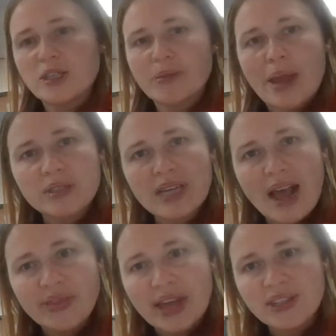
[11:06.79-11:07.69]
to be able to
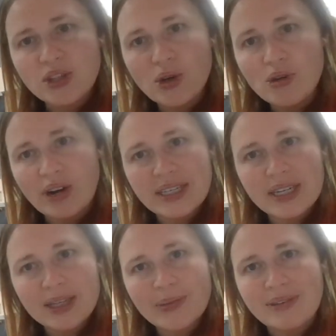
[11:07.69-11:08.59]
add that to your
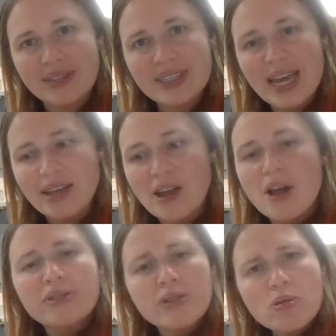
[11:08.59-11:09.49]
writing as well today.
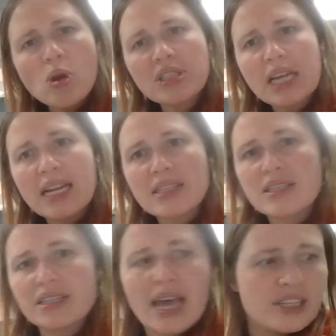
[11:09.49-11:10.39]
So your challenge
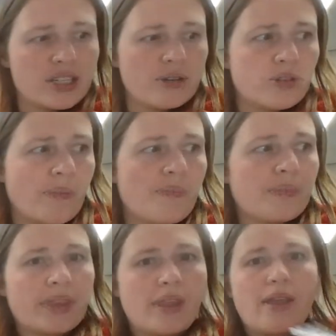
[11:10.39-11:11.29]
today, children.
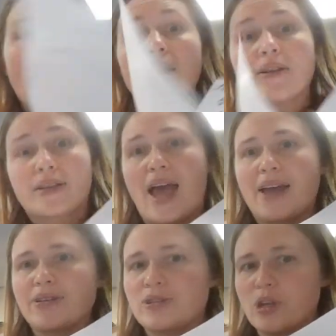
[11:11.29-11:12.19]

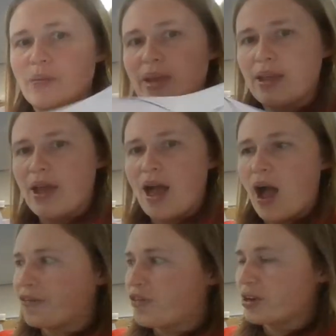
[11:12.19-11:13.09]
Can you do me
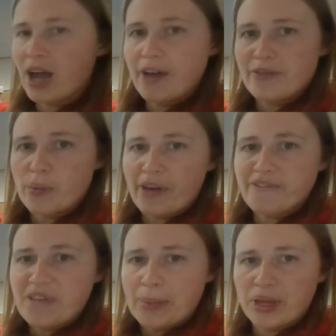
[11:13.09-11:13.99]
a front cover with a
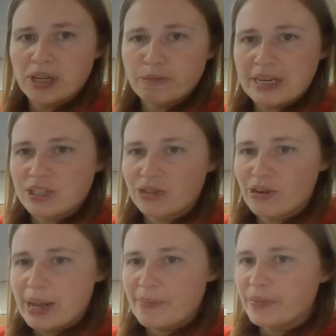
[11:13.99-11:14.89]
fabulous picture
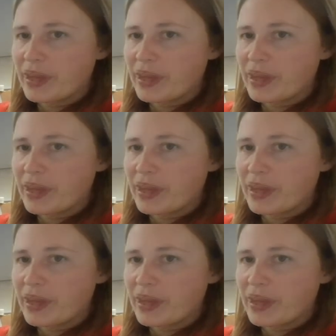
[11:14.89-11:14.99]
on it?